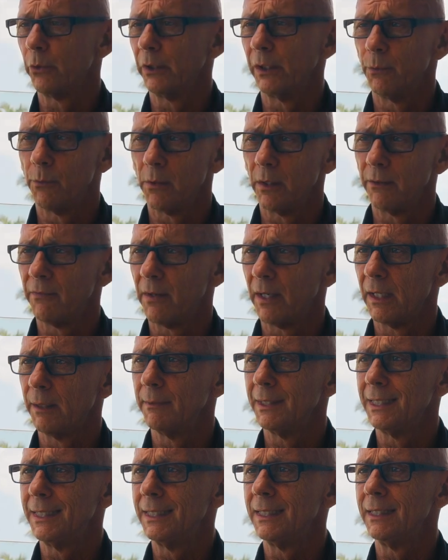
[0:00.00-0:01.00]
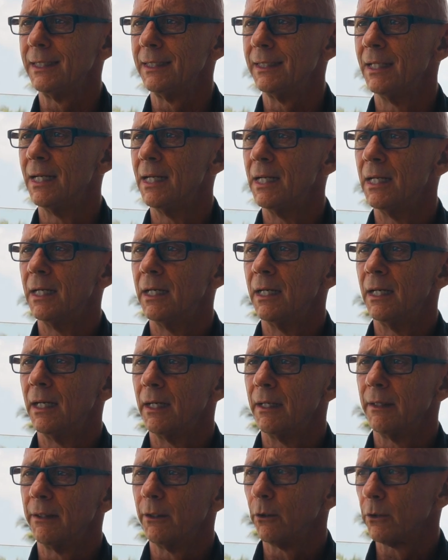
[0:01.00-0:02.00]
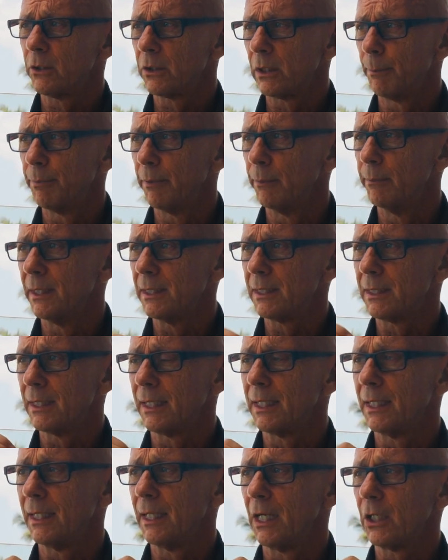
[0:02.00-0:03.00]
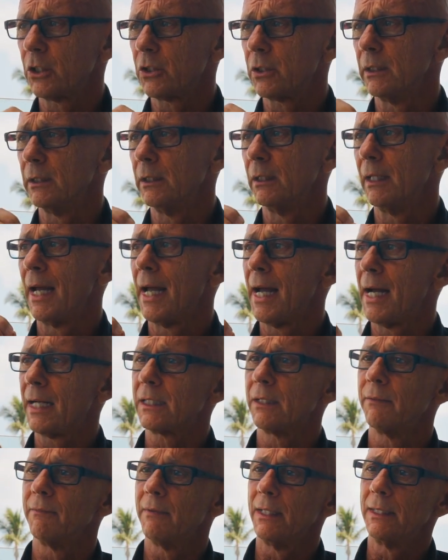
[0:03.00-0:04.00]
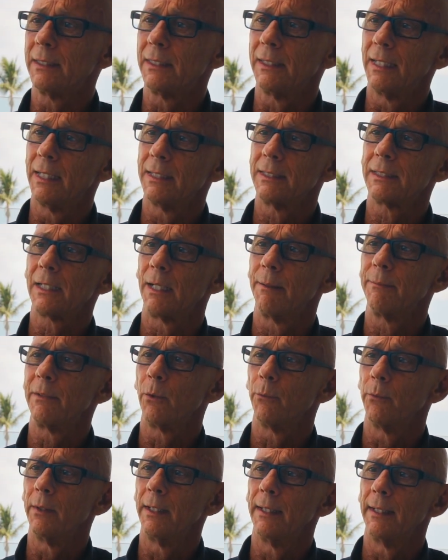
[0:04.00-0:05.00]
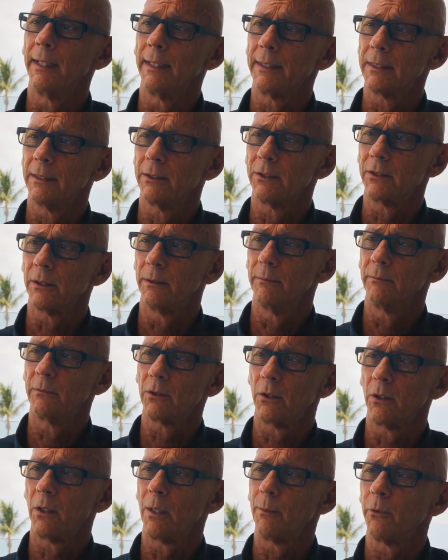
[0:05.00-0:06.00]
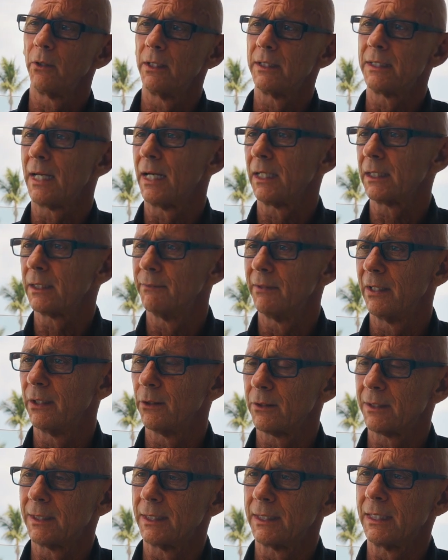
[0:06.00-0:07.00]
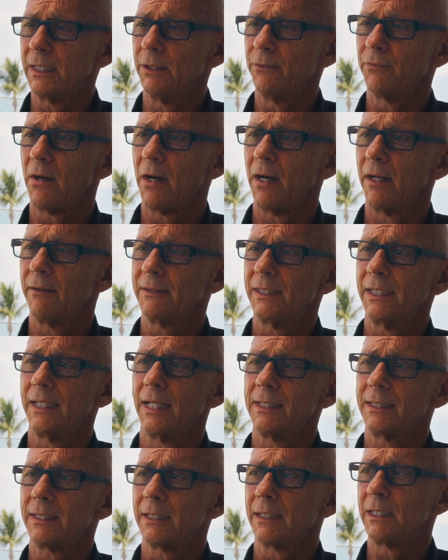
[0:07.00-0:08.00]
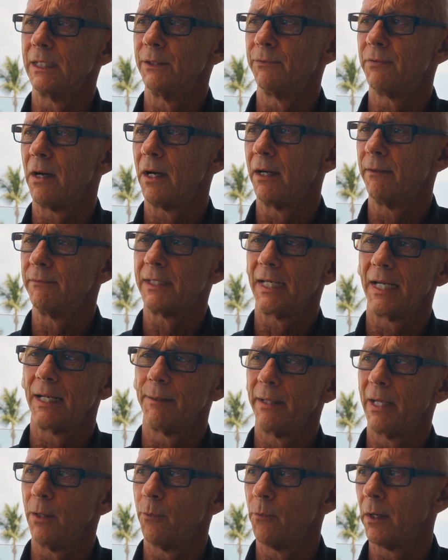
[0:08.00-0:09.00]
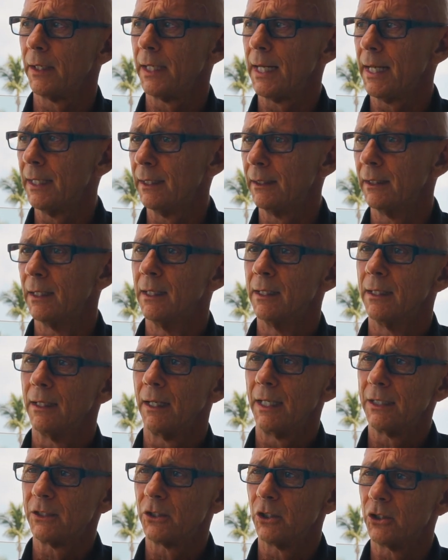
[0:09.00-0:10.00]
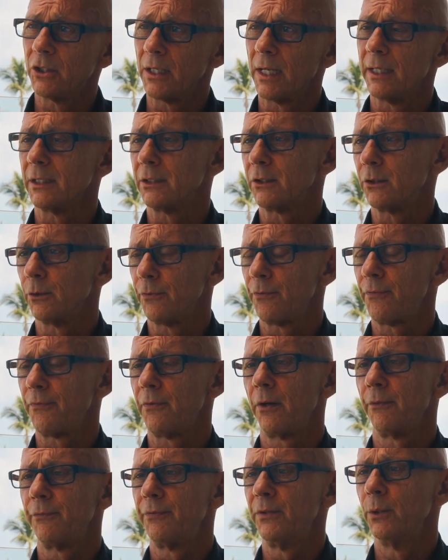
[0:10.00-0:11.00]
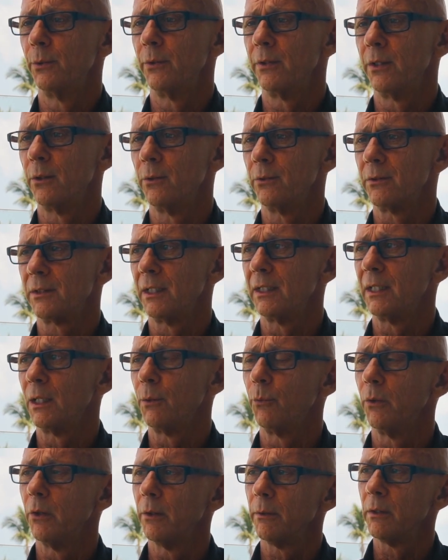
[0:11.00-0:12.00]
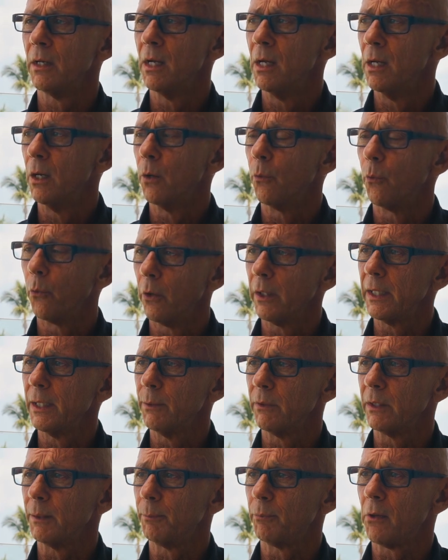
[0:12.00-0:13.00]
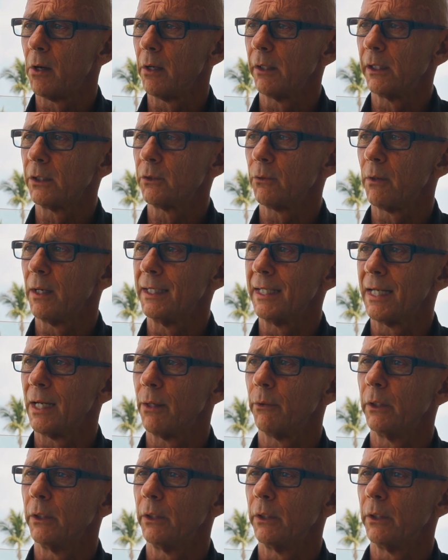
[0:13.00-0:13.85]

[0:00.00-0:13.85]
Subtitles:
You want vitamin D. There are supplements that can actually activate the enzyme that re-lengthens them. Telomerase activator 65, TA65, TAM818, isogenis, or a few of those. And then we're working with a product right now, a